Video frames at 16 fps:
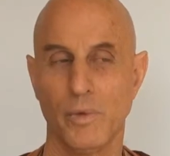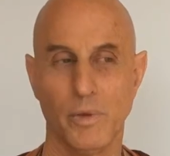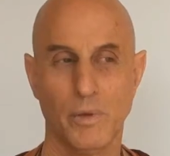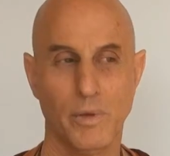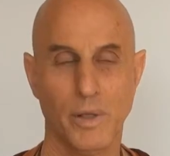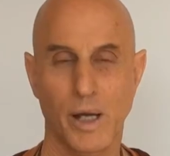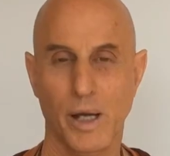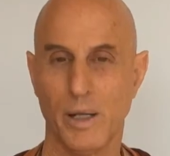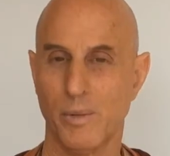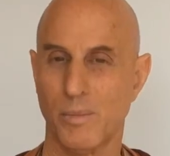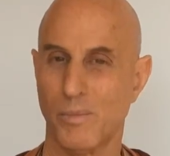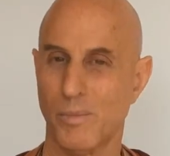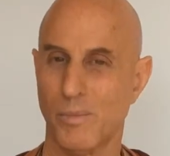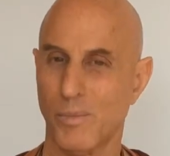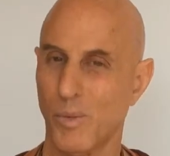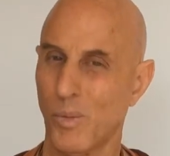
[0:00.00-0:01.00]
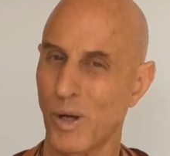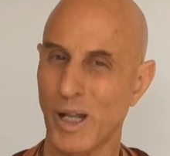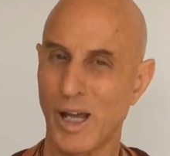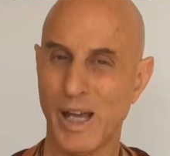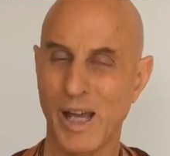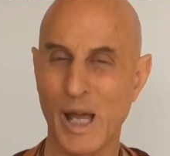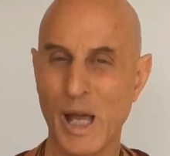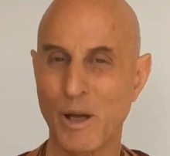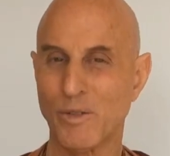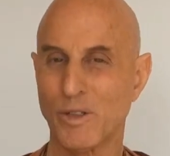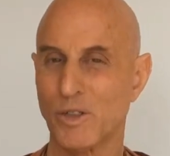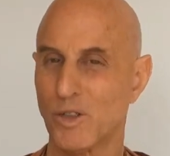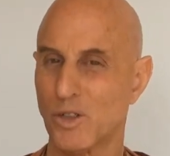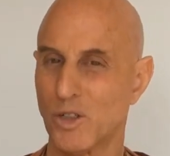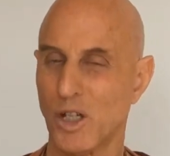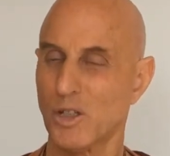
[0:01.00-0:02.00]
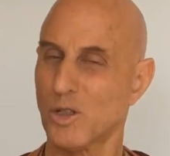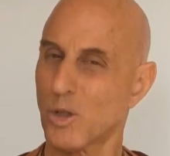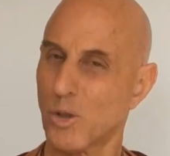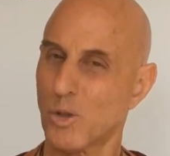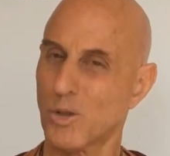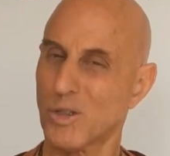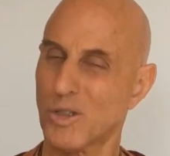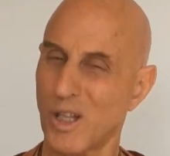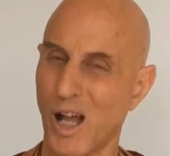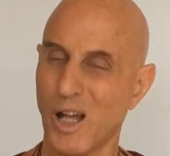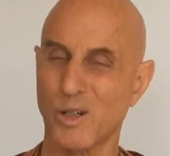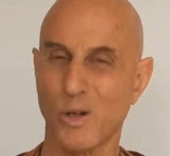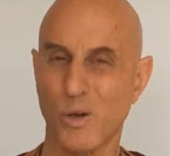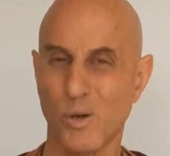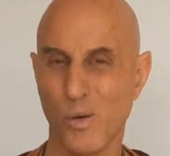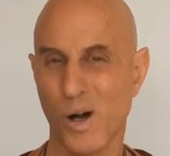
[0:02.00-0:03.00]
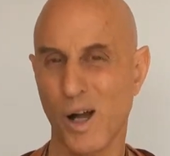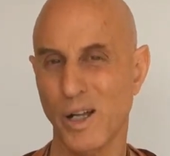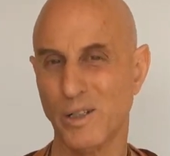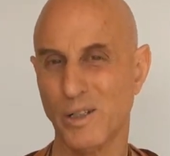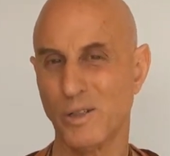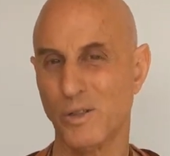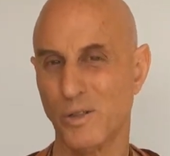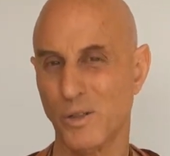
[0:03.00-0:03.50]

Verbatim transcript: that the one I have is just not quite